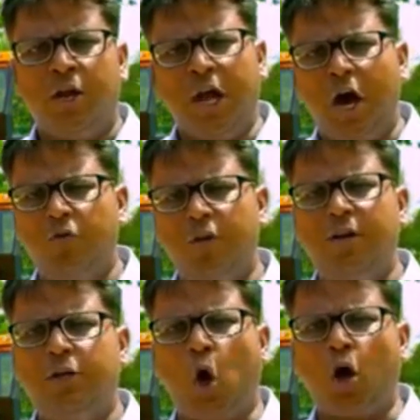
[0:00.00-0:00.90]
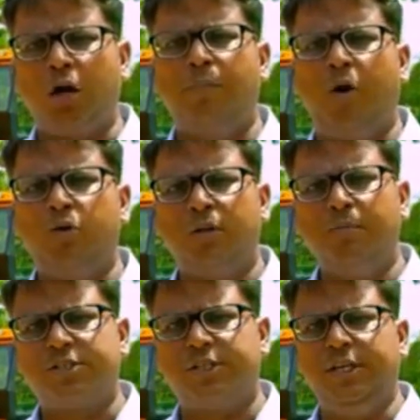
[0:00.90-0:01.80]
Now we will talk about the
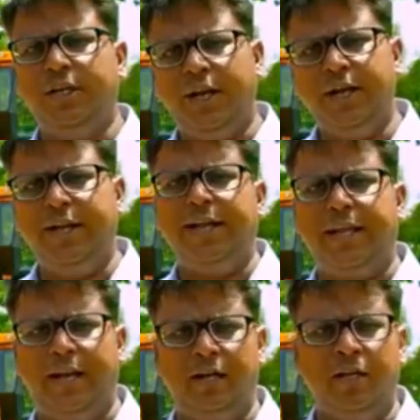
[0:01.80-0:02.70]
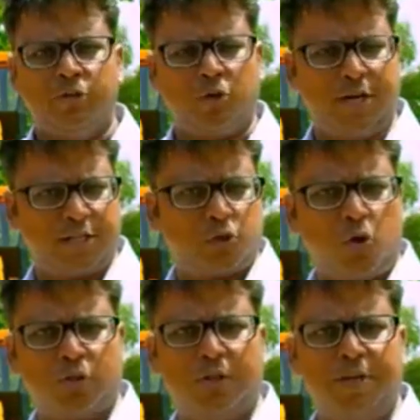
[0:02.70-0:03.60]
machine in detail. So let us go
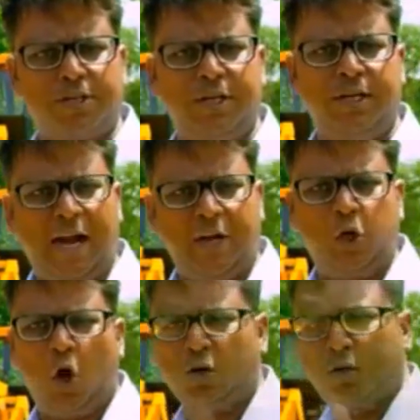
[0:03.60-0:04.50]
to the machine and talk.